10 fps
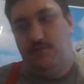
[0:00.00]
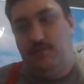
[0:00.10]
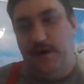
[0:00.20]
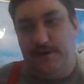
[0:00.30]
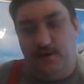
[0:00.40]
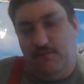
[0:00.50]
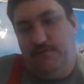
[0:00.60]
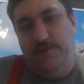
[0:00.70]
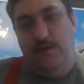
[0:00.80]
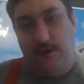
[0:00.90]
I don't,
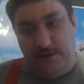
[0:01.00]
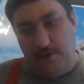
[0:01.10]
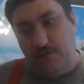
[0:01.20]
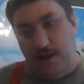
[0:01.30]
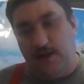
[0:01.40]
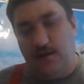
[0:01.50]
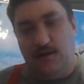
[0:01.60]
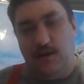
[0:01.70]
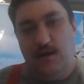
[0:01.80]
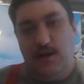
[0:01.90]
so I do that.
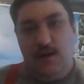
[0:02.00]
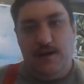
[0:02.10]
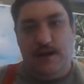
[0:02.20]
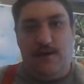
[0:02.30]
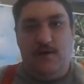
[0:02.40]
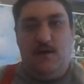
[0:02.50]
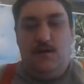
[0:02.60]
Now,